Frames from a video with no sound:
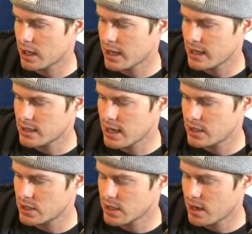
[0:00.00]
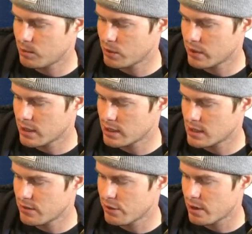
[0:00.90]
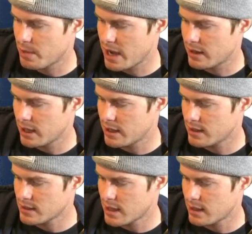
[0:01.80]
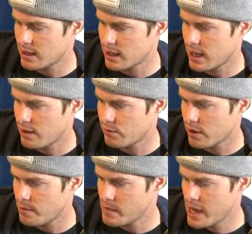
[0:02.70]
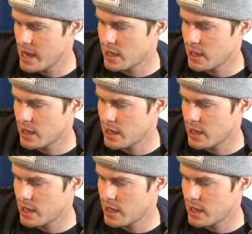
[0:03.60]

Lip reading: Like I said, just a couple of things different about it and the set that it came from.